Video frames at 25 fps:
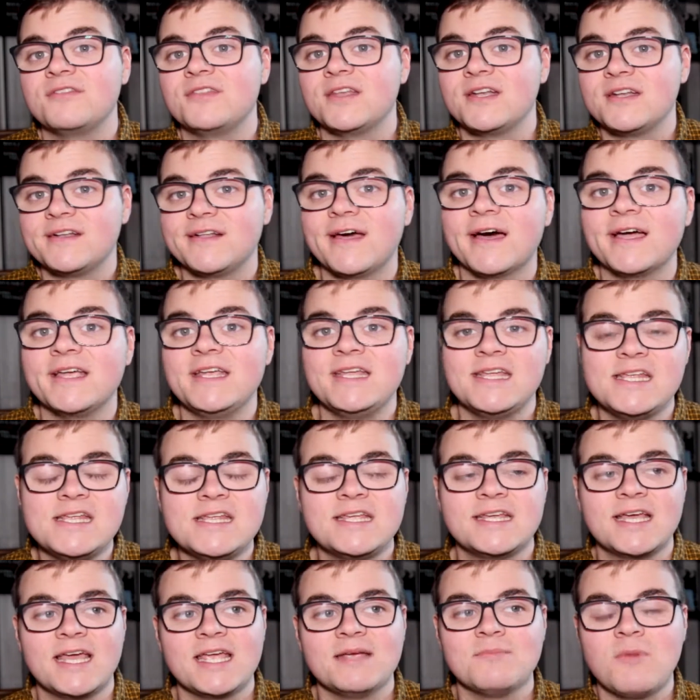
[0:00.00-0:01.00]
The Night He
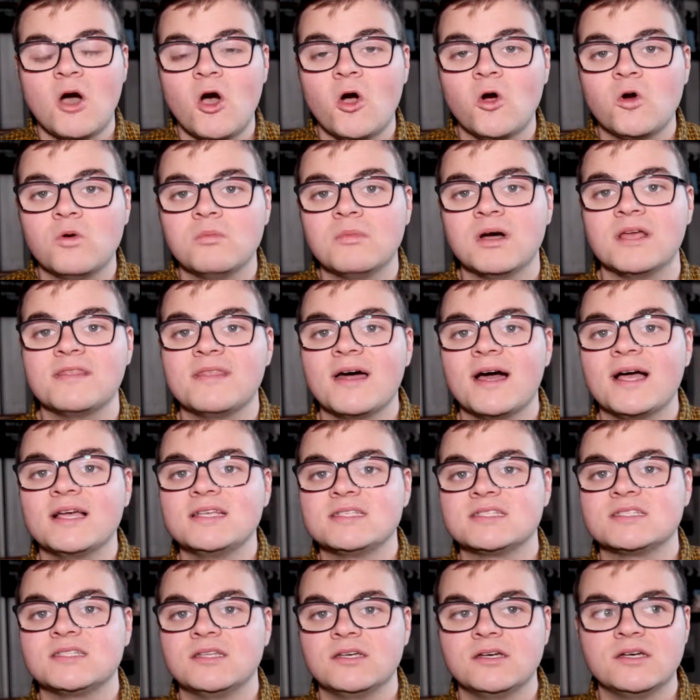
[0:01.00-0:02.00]
Came Home, and that
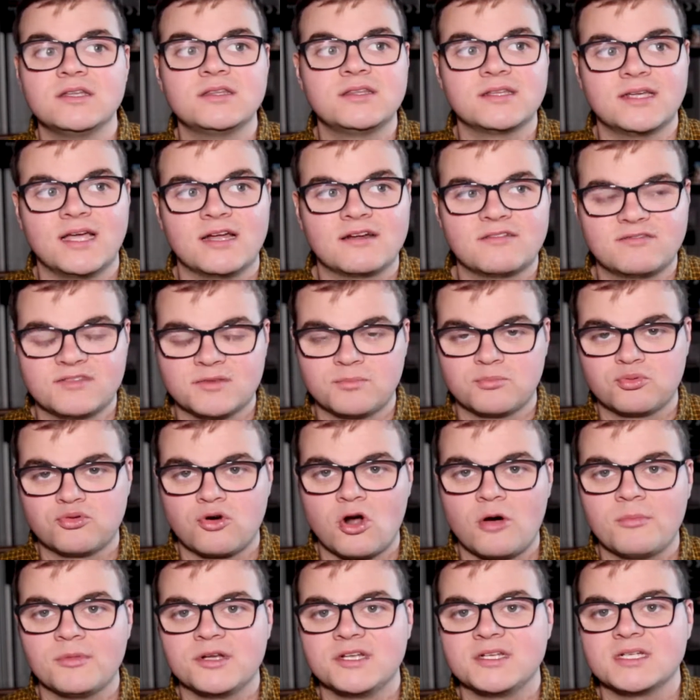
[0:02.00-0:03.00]
is the kind of the
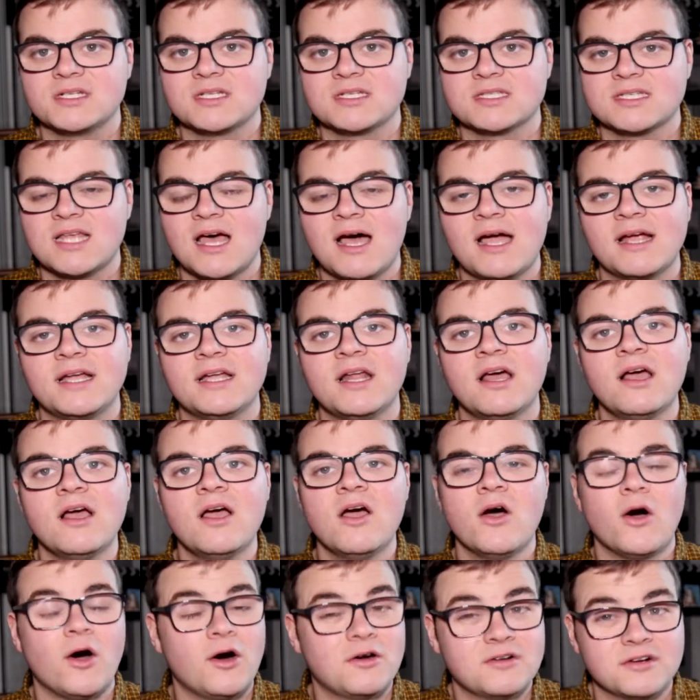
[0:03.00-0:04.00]
prominent design
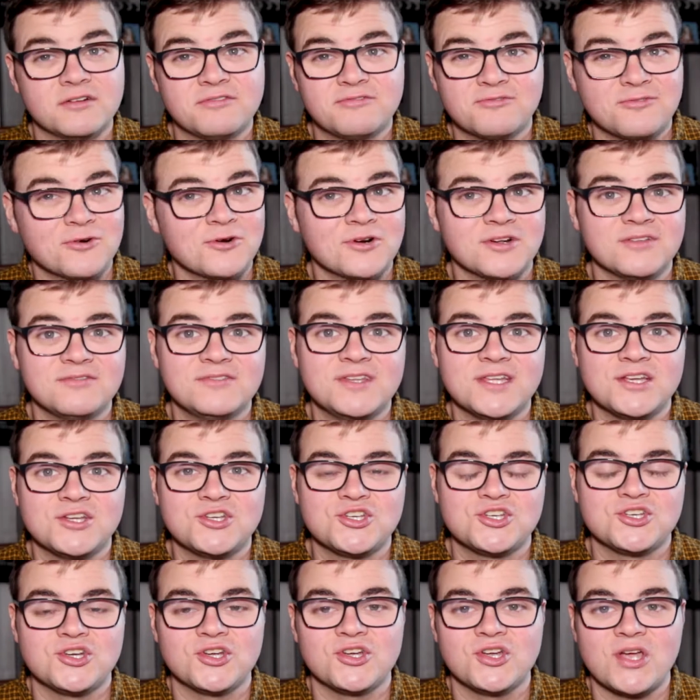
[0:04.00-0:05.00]
on the front of this
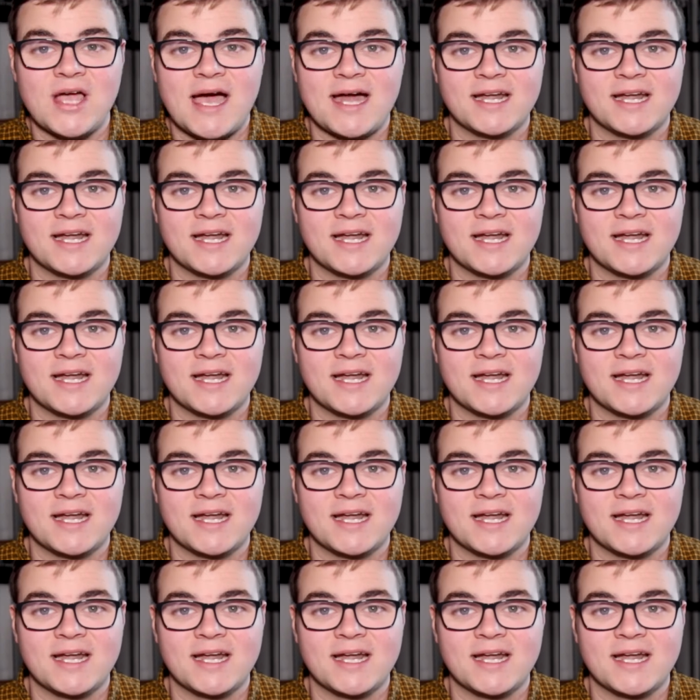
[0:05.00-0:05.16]
shirt,